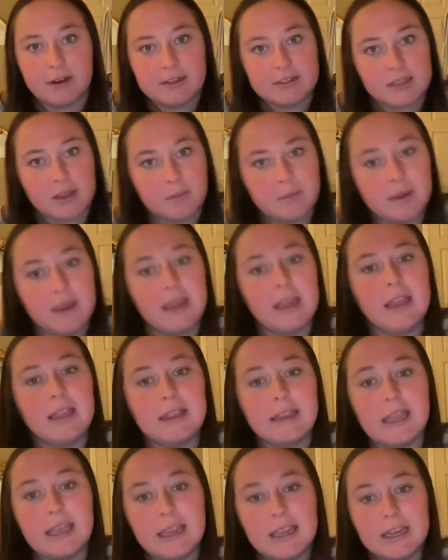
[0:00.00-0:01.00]
SLP
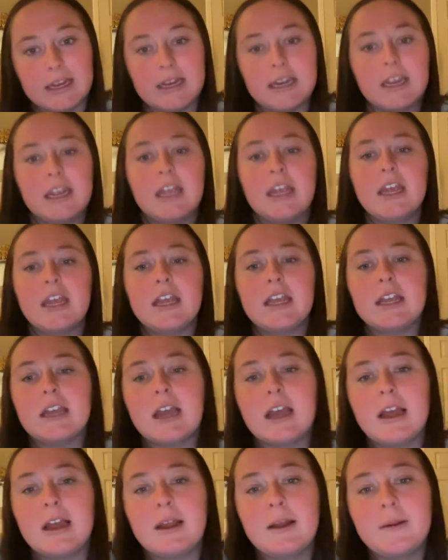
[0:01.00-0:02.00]
and they can
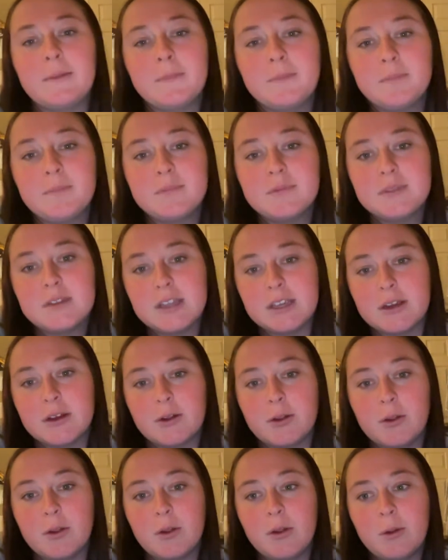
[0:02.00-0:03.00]

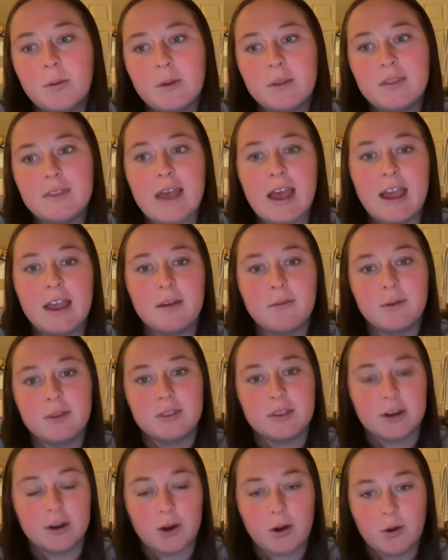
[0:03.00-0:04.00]
deal with that with
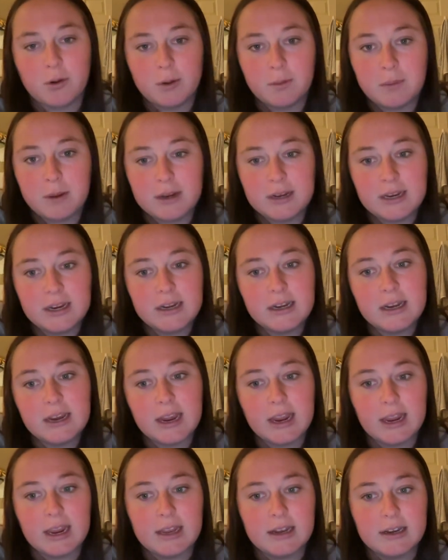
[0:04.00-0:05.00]
their own opinion
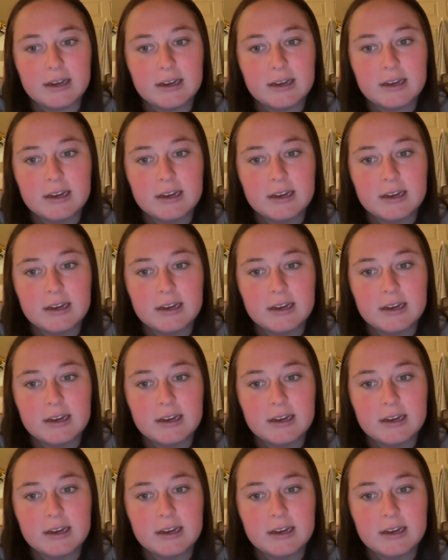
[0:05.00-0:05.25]
and